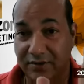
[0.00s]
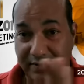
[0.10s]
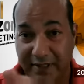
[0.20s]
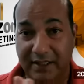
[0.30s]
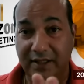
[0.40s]

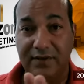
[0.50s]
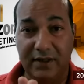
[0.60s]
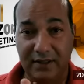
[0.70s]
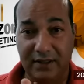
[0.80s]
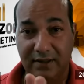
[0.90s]
3
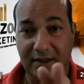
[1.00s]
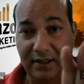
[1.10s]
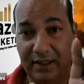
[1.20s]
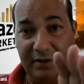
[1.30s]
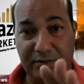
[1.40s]
different
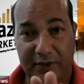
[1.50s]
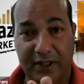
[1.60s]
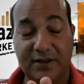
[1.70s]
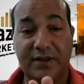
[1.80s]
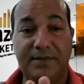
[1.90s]

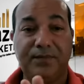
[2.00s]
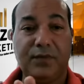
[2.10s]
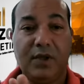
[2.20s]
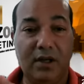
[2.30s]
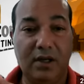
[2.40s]
campaigns.
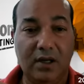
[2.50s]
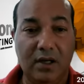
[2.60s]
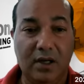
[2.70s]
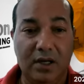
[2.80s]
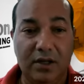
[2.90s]

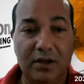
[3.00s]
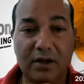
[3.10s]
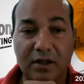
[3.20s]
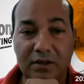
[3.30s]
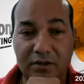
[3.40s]
You're
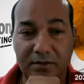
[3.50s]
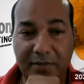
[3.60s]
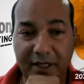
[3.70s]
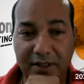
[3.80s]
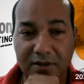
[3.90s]
going to do
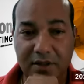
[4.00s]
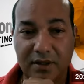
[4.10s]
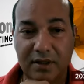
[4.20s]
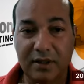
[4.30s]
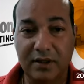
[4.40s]
beach.
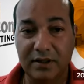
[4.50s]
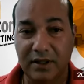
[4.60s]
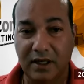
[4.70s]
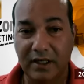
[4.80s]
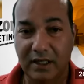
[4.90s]
You're going to
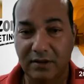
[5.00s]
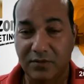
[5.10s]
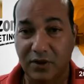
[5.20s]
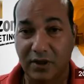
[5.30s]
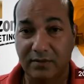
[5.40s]
target a
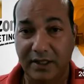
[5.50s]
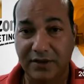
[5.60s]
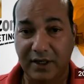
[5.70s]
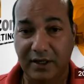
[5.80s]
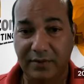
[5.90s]
broad
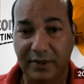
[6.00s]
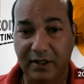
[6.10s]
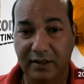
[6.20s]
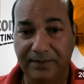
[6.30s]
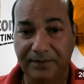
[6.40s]
match
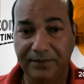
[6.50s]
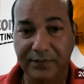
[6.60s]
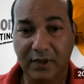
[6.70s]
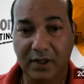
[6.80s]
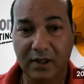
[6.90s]
campaign.
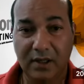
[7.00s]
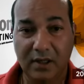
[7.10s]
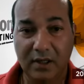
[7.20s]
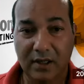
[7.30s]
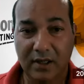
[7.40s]

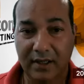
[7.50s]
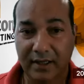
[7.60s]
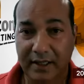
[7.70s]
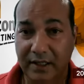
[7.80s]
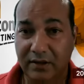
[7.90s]

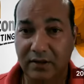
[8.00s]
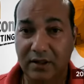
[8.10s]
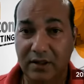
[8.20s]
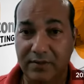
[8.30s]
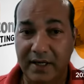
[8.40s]
Then you're going
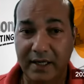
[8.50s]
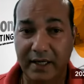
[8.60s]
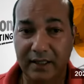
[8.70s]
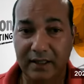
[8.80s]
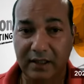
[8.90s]
to create
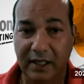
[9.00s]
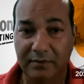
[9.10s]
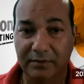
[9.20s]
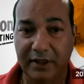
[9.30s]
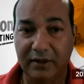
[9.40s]
another
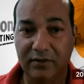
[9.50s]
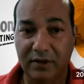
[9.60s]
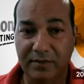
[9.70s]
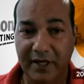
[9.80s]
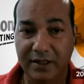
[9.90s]
campaign
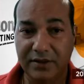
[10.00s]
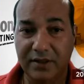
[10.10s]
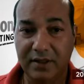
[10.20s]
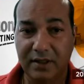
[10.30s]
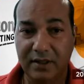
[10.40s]
with
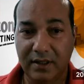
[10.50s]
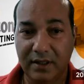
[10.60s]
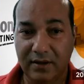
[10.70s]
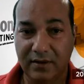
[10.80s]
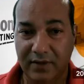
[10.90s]
beach,
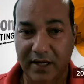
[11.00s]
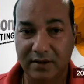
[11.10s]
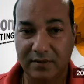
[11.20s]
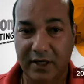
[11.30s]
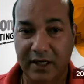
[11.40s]

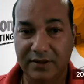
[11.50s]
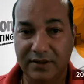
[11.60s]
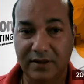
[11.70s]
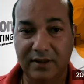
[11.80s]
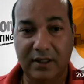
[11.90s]
phrase
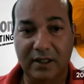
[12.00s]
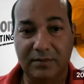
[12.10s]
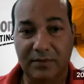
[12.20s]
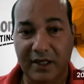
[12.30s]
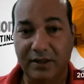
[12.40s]
match, then a
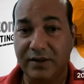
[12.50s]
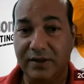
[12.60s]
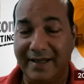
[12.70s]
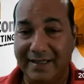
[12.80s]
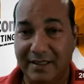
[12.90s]
beach,
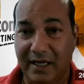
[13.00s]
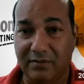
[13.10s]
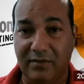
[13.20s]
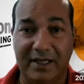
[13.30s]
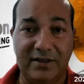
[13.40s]

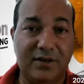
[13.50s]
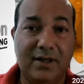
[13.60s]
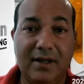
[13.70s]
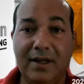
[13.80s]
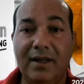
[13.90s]
exact match.
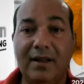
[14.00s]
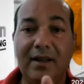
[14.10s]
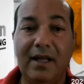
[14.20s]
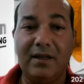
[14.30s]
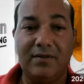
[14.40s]

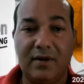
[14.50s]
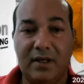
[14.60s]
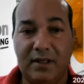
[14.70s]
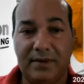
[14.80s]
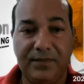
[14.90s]
Let it
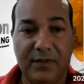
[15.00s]
run.